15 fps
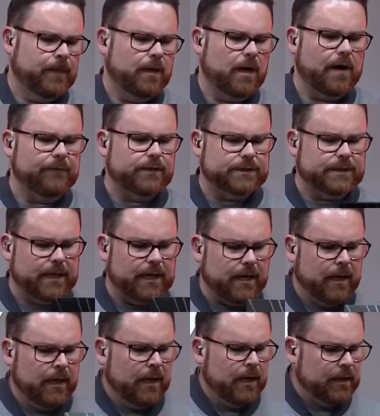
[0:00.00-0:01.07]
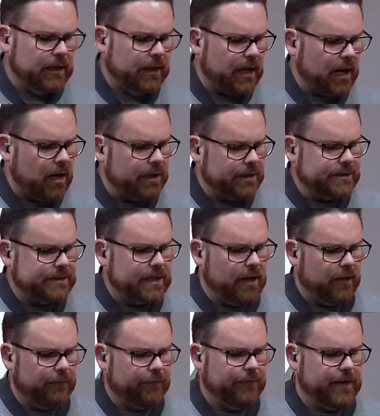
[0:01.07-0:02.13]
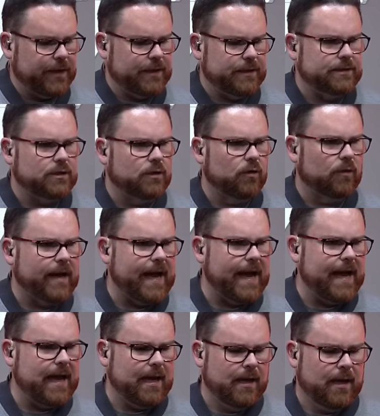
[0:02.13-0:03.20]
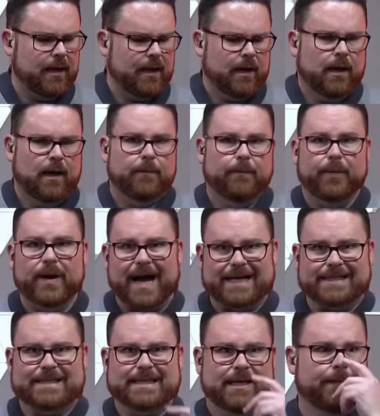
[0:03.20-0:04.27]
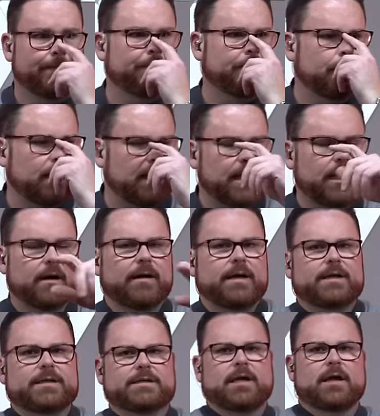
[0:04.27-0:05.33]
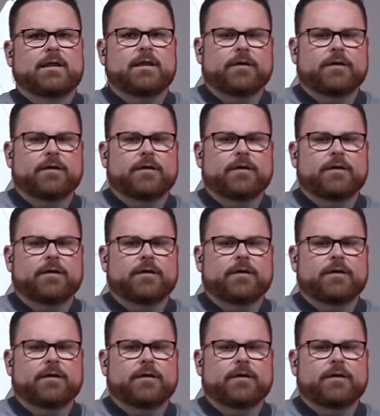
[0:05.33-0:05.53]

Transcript: Obviously, the card itself is gray, but here is the